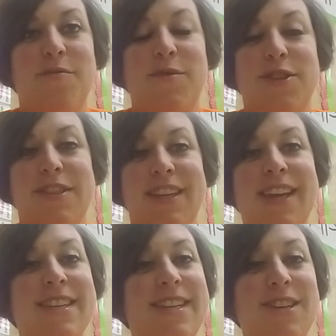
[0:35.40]
just
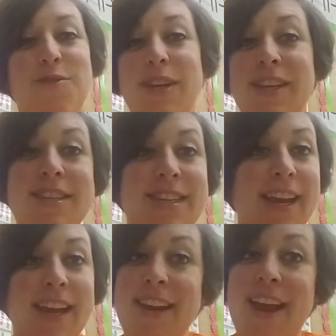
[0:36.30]
continuing to stay
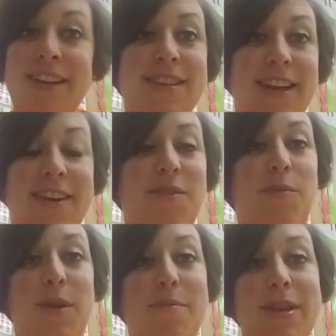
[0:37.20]
connected.
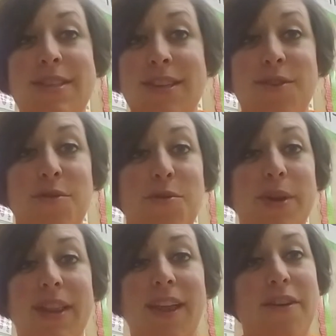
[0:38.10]
We miss you,
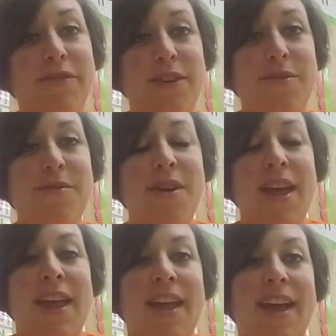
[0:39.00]
we love you,
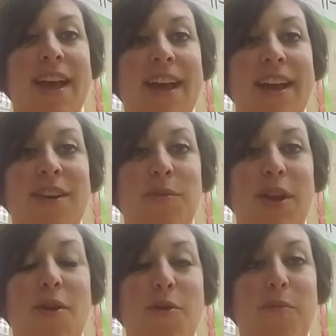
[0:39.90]
and we
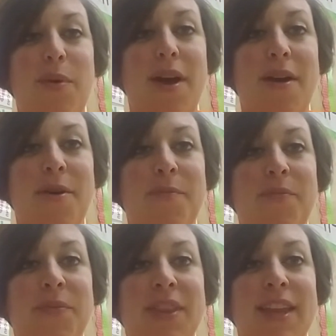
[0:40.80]
hope
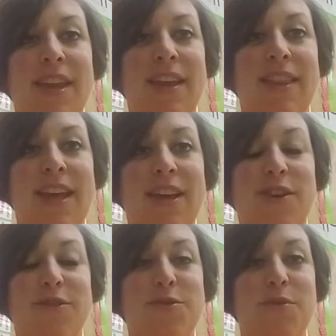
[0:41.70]
that
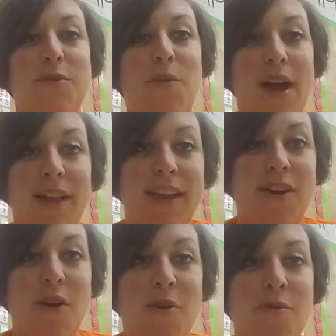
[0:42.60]
you're doing well at
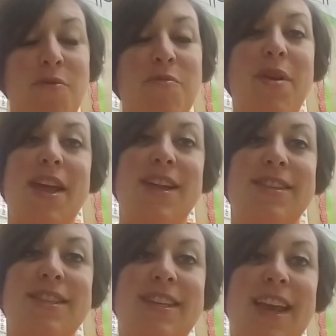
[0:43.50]
home
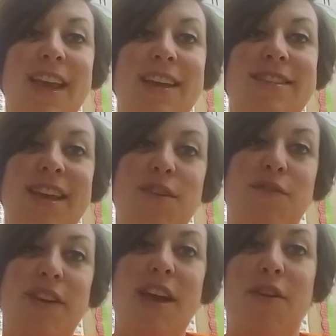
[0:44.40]
and staying safe
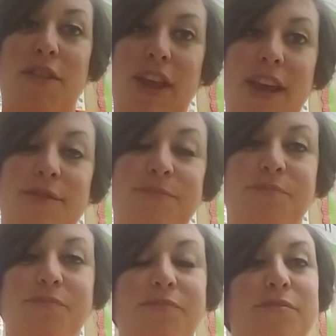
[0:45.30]
and healthy.
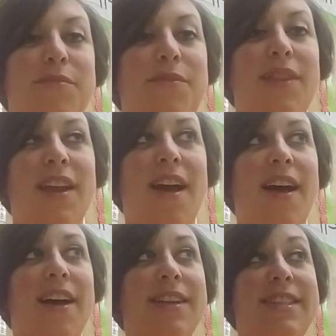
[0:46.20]

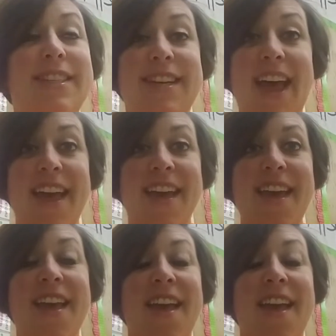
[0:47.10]
Today,